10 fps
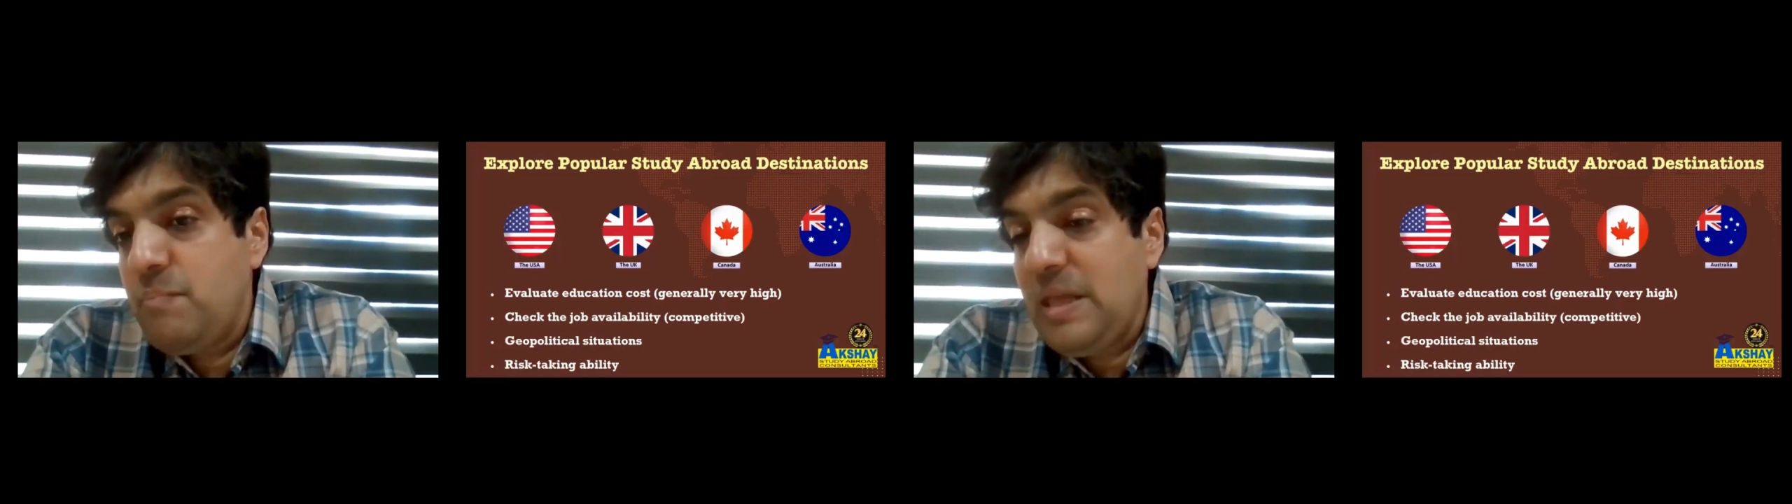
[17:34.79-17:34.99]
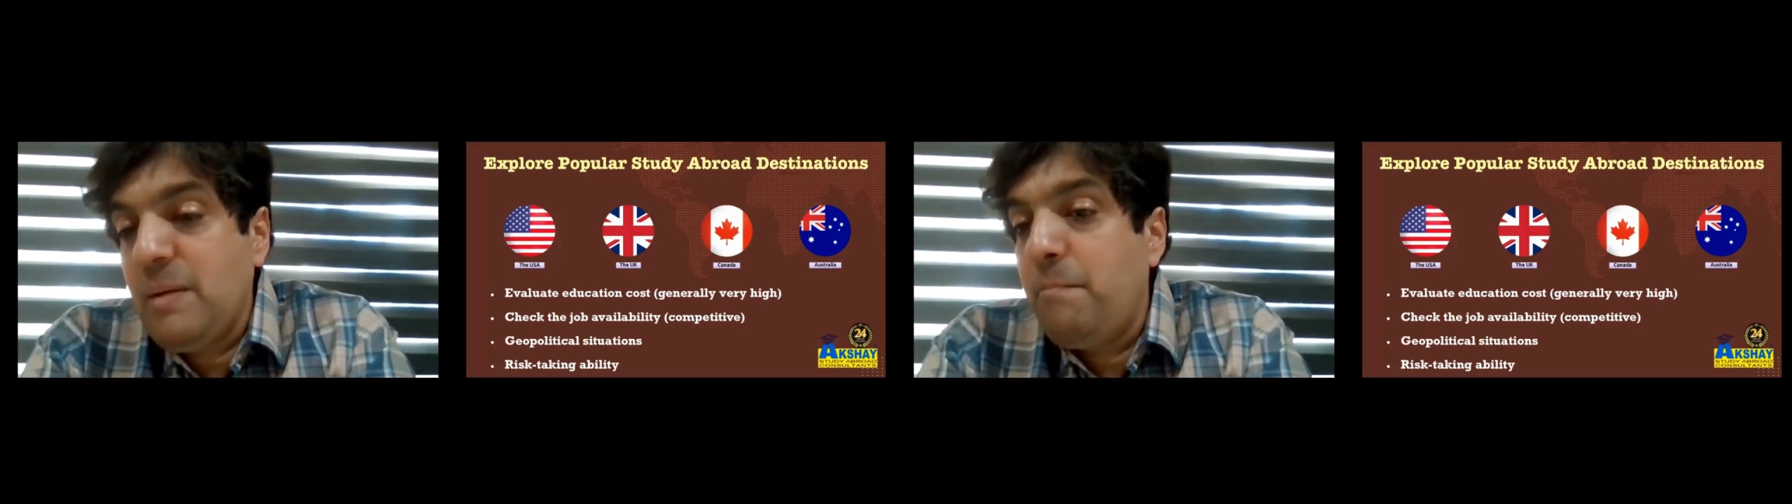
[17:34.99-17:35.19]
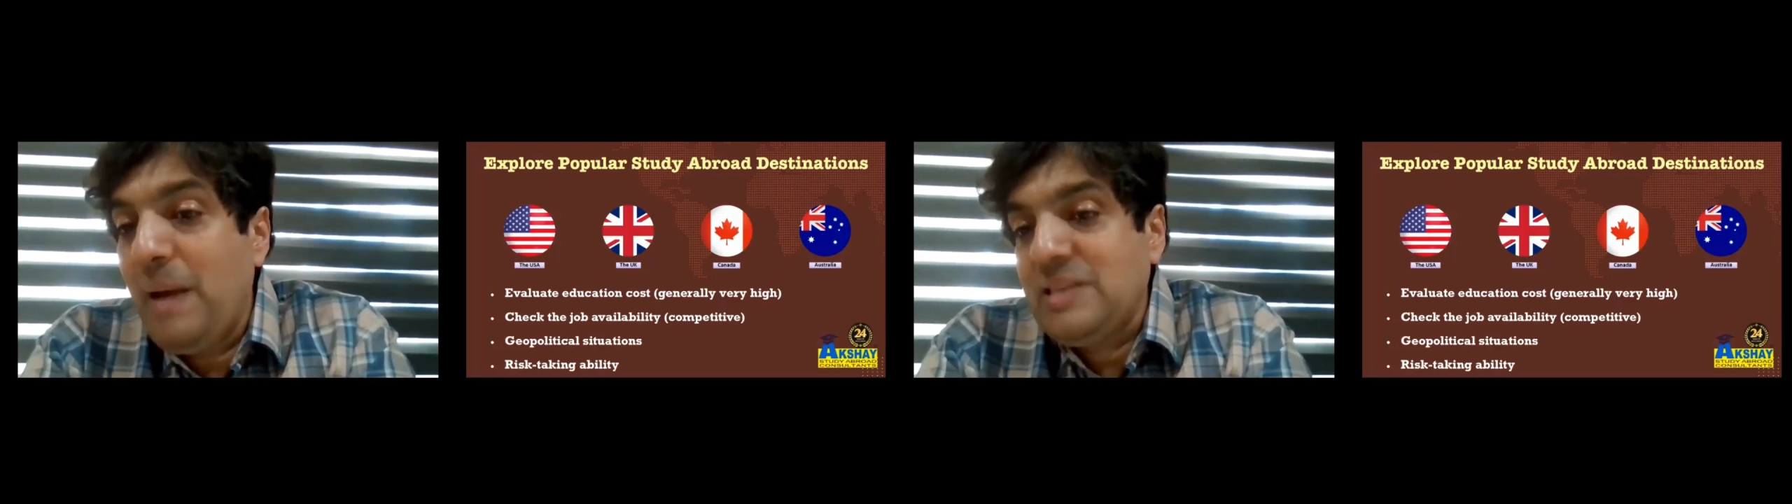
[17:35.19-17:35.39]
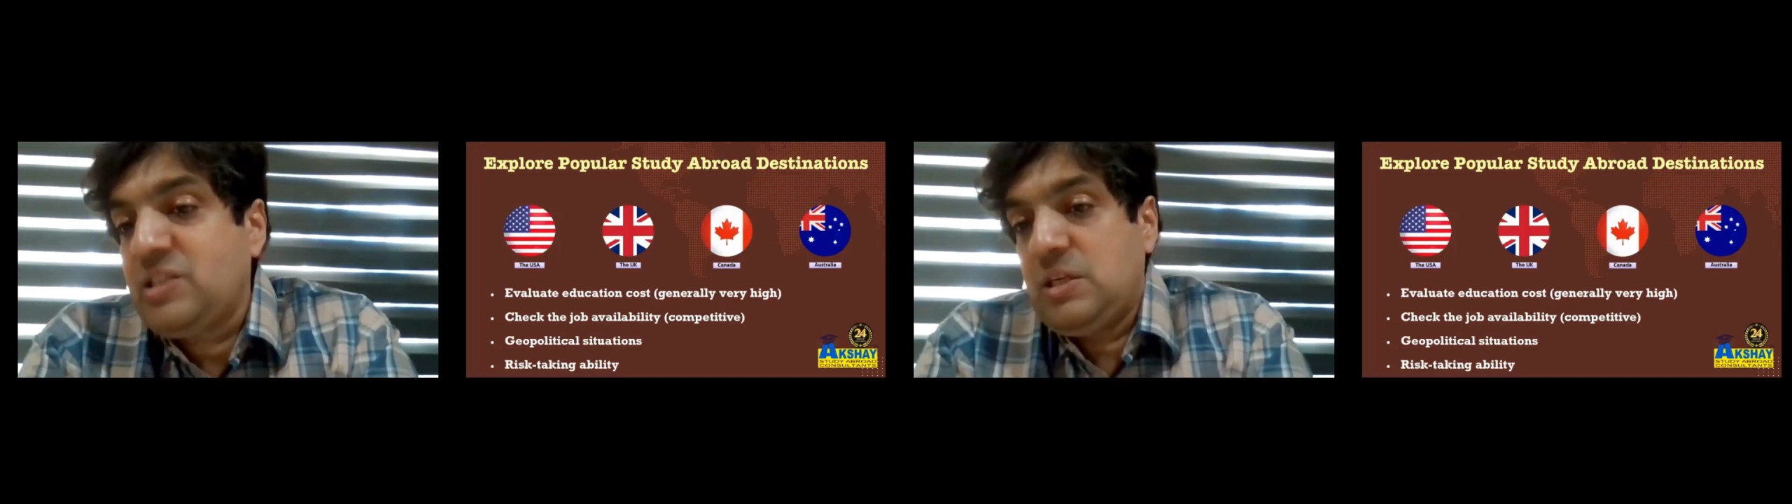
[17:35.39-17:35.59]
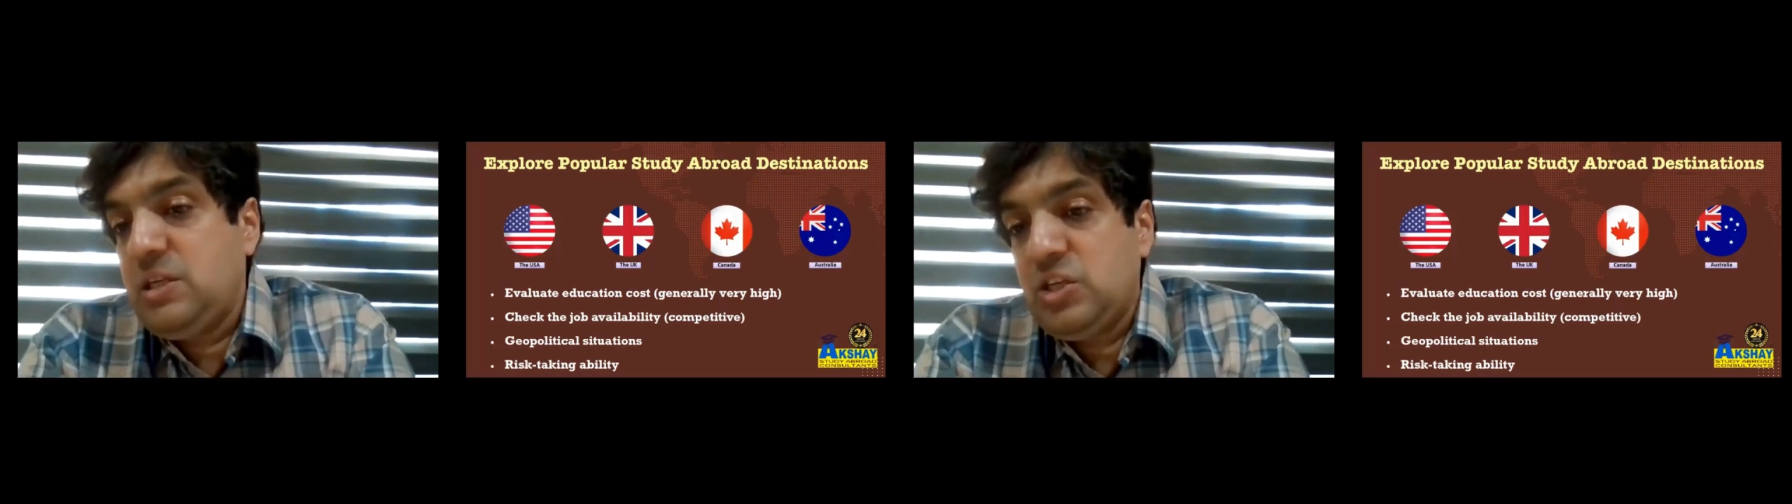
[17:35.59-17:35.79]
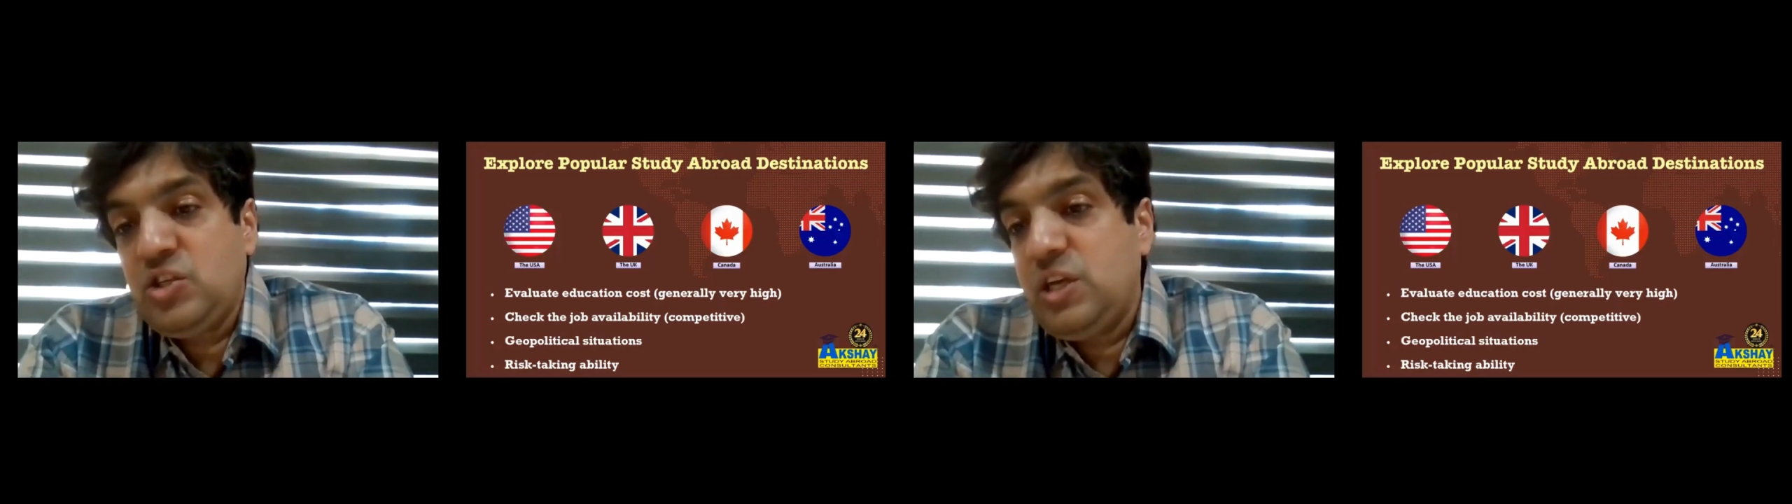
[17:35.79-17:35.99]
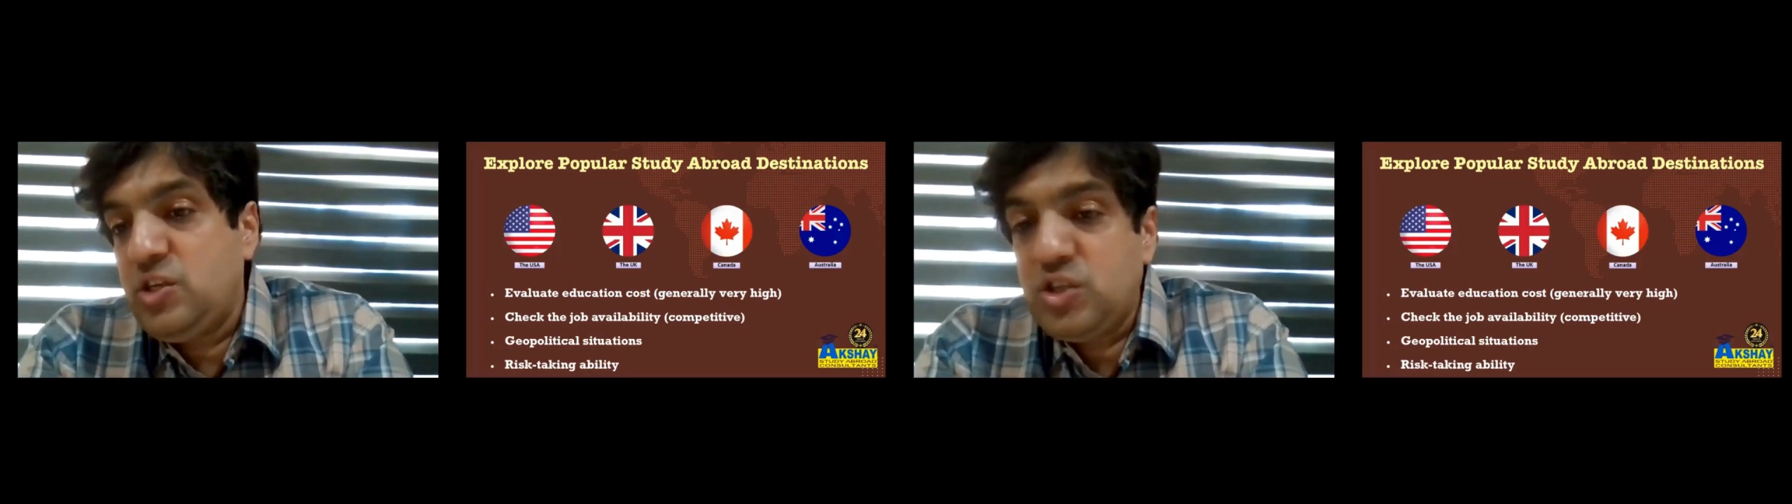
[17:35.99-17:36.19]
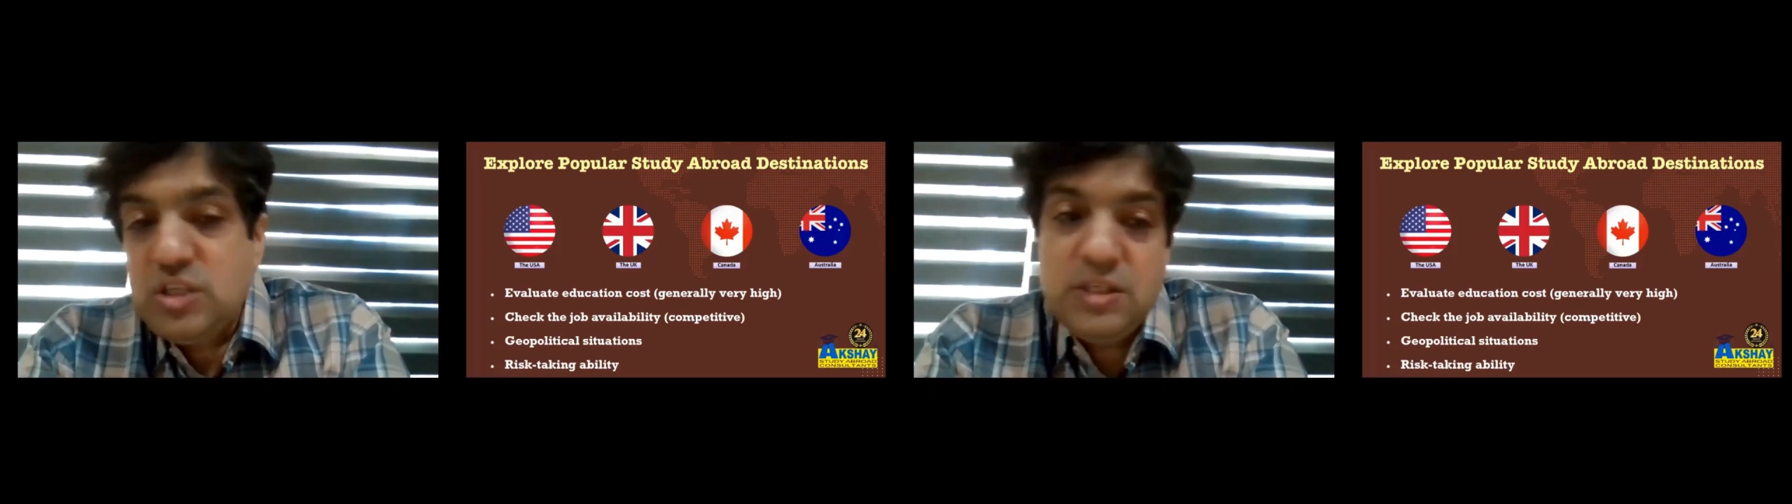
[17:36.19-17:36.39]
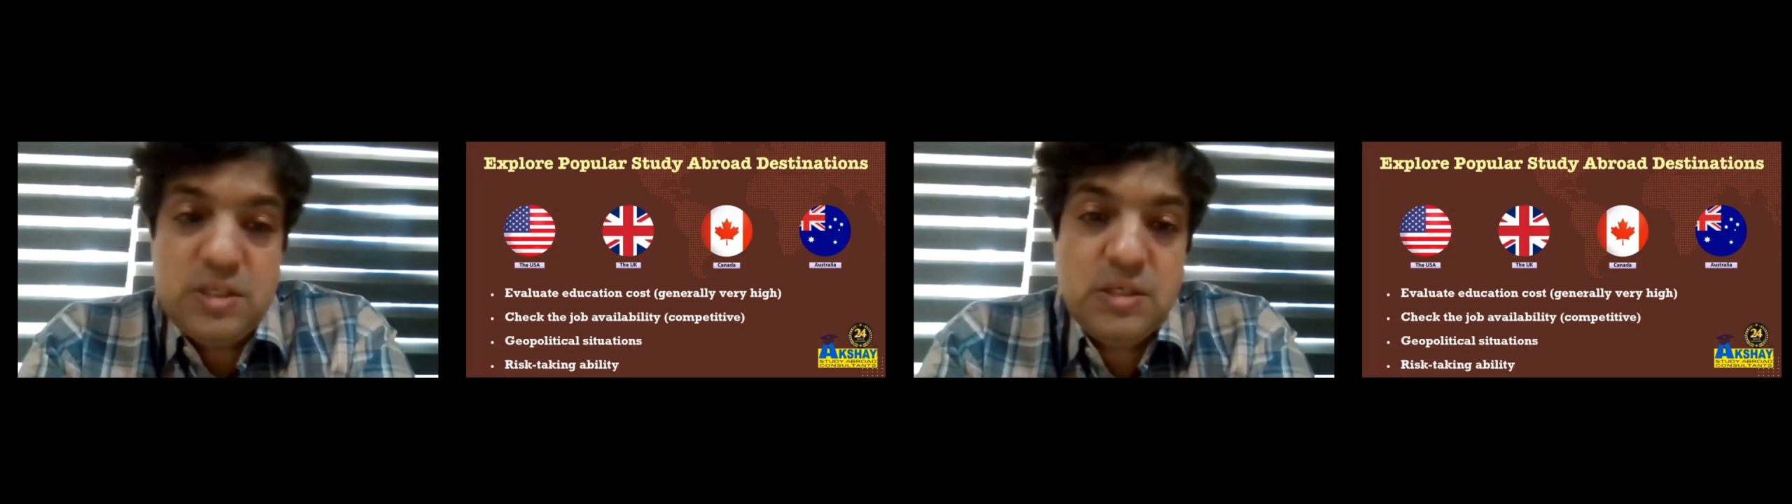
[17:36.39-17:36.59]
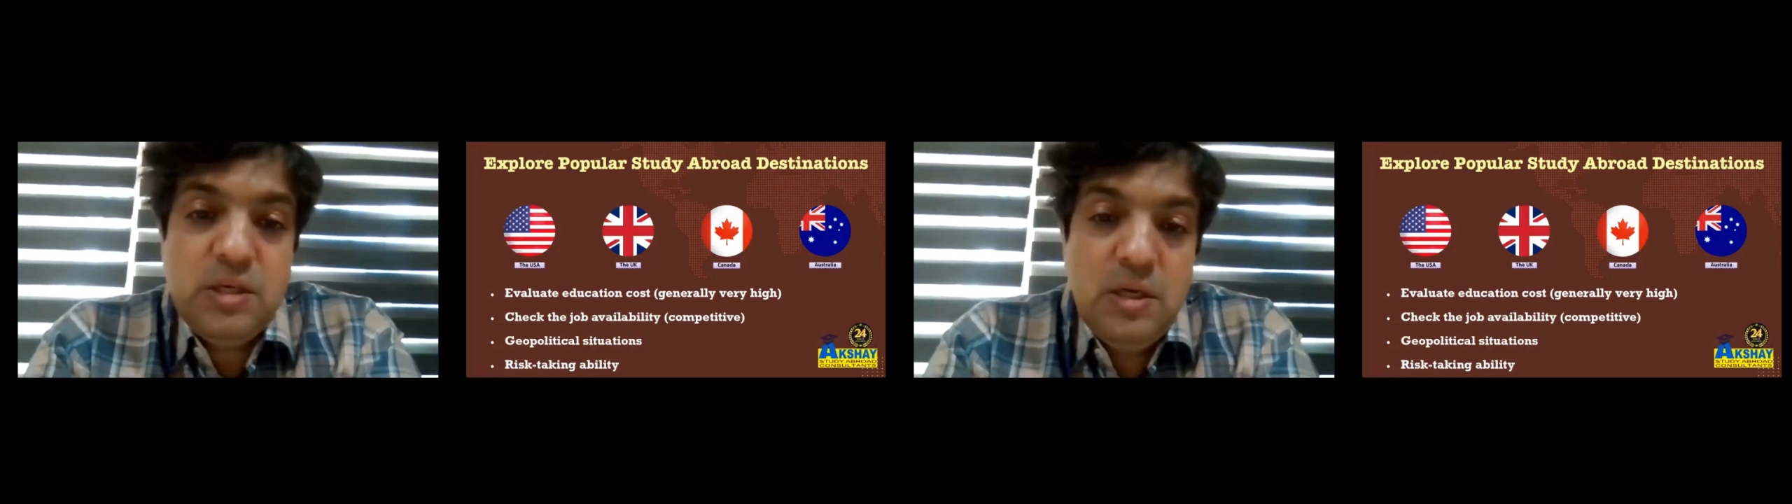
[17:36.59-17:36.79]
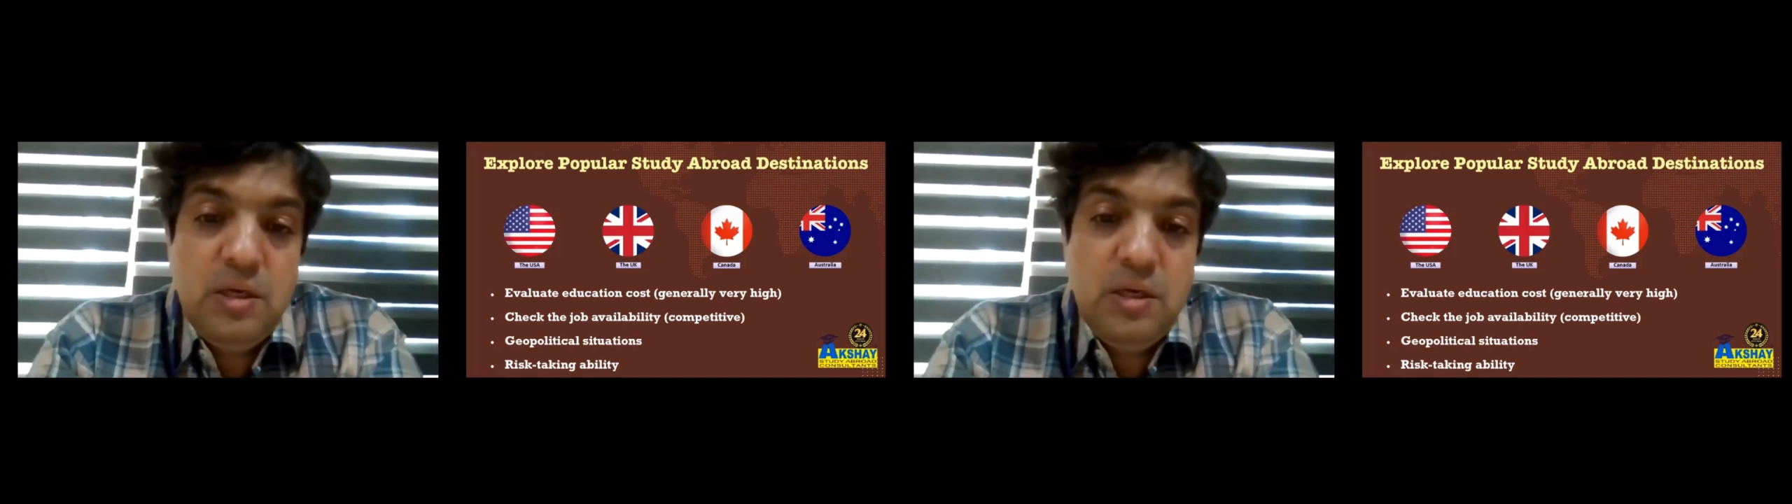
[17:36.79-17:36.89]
be the best destinations